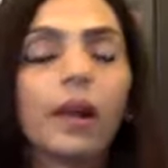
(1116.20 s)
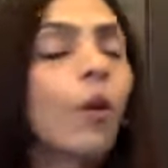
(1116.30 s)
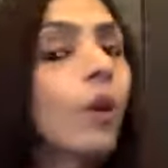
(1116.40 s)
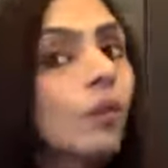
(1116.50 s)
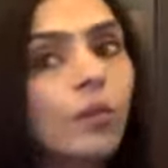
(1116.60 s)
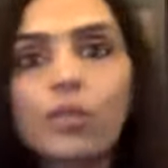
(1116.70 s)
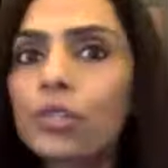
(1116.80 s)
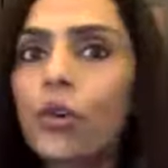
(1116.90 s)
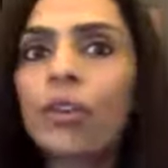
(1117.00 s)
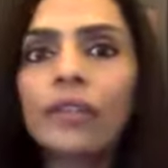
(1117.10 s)

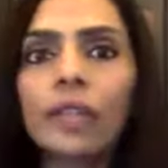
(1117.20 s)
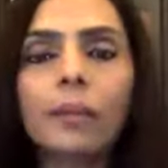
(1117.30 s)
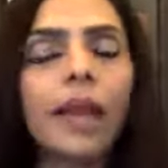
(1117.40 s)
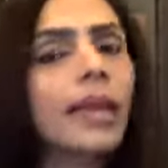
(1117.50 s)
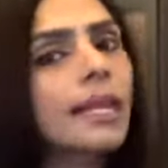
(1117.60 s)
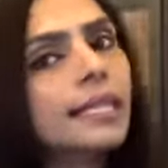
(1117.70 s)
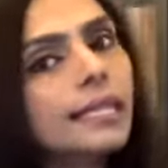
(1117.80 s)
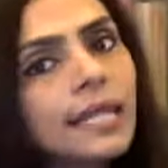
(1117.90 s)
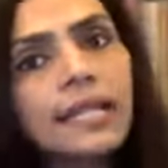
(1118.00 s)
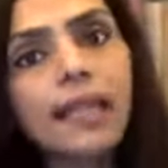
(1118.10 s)
And I
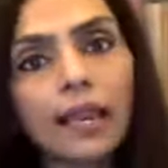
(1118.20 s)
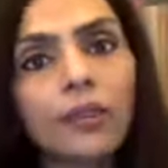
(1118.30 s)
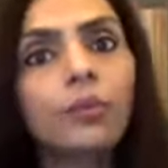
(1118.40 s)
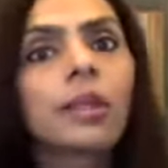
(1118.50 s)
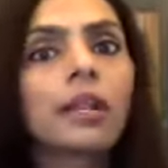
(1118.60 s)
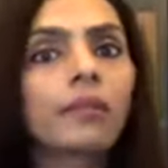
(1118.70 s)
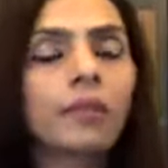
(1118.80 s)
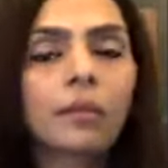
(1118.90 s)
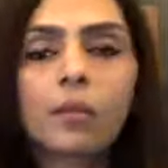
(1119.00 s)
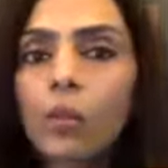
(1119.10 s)
still tell you that
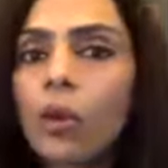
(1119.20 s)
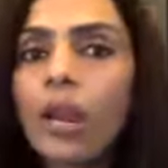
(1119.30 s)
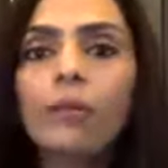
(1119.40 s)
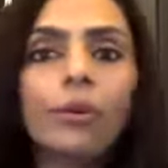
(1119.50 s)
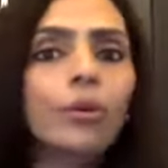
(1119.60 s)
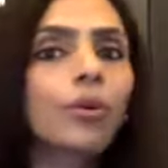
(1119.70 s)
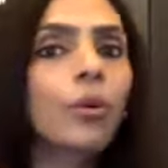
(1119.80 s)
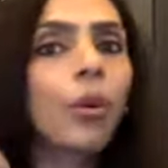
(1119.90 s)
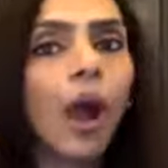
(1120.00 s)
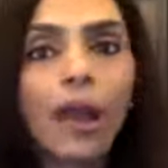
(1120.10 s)
the more I want to
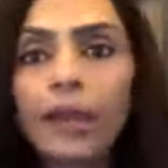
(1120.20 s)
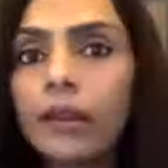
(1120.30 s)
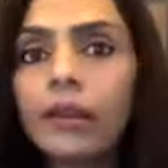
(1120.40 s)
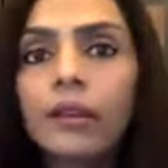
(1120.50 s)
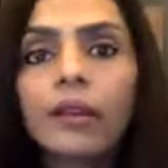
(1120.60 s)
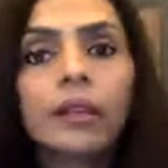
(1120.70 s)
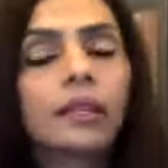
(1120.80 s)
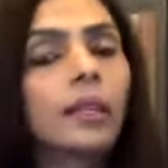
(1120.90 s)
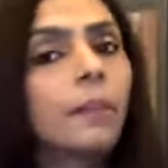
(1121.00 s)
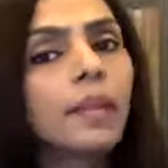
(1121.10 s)
grow higher,
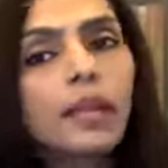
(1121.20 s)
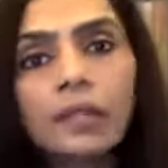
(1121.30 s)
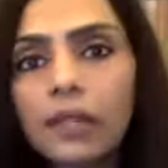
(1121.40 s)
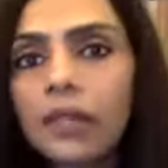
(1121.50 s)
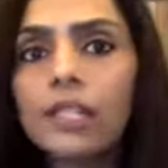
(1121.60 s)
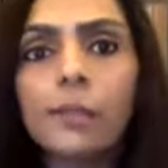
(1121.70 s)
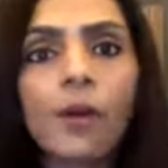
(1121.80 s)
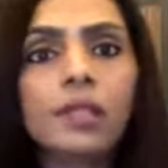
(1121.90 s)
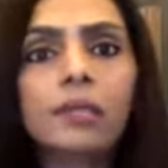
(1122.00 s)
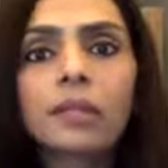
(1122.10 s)
the bigger the
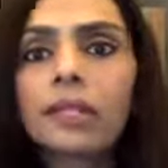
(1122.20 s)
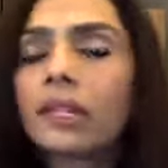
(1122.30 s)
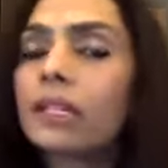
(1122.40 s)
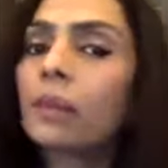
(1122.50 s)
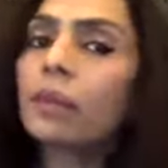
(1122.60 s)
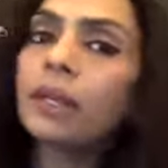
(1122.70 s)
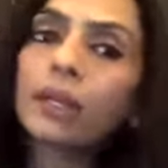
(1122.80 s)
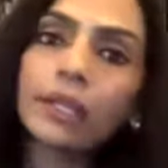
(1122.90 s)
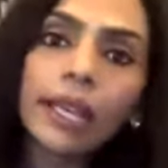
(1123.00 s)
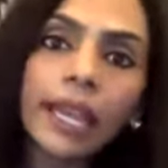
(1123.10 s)
responsibility, the
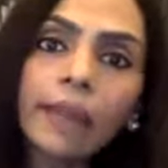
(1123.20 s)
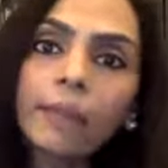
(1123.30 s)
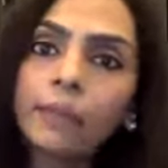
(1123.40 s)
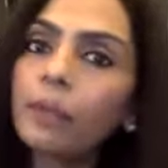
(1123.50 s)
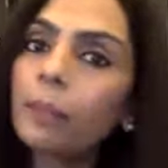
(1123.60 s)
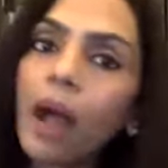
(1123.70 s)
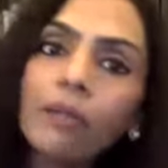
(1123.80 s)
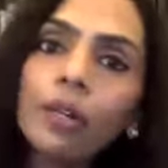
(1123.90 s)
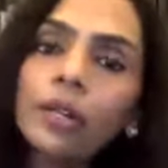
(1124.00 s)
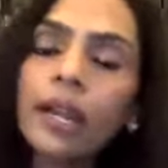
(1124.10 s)
bigger the game, the
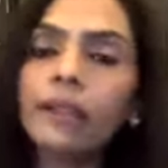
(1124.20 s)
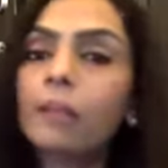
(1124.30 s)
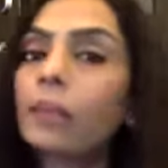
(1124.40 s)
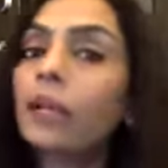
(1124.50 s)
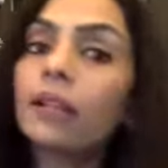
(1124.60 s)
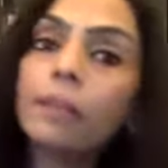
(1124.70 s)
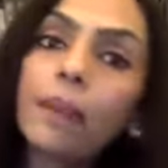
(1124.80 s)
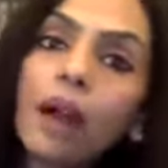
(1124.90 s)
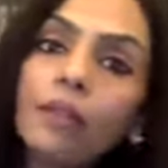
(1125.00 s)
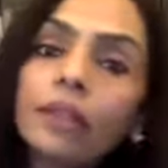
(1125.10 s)
power, and the bigger the
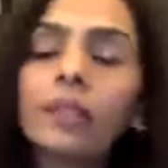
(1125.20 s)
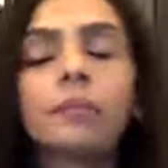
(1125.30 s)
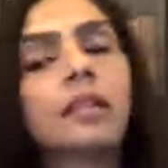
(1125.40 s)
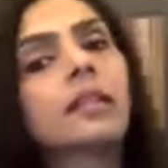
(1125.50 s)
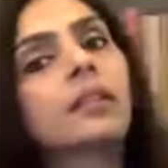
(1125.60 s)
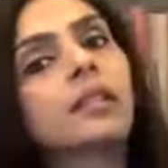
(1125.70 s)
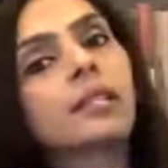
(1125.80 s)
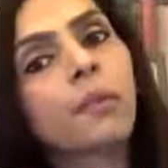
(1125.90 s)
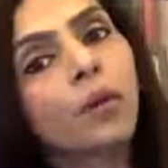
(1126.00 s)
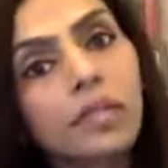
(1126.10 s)
power, the bigger the
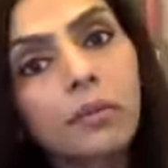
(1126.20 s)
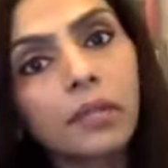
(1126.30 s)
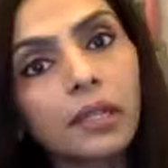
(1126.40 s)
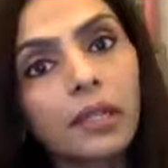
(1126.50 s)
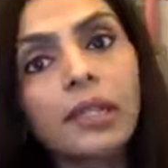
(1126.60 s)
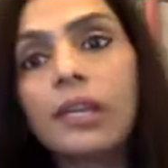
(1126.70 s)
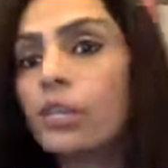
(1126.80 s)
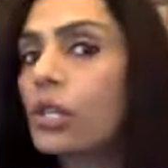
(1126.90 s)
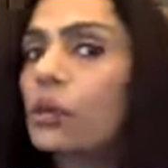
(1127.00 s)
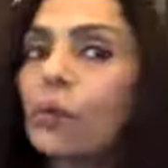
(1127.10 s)
responsibility.
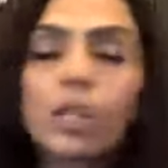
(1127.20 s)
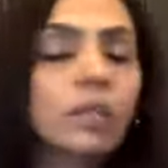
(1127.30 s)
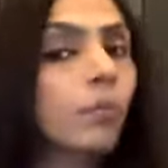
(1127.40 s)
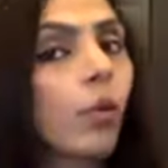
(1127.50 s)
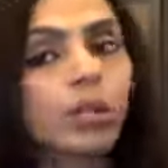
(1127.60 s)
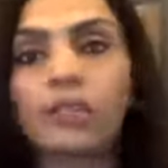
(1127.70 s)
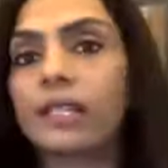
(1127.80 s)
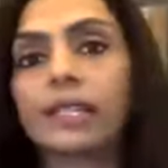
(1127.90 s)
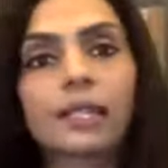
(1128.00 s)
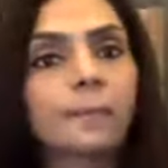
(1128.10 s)
So it works both
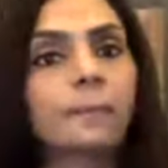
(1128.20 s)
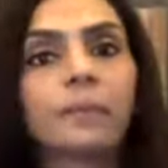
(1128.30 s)
ways.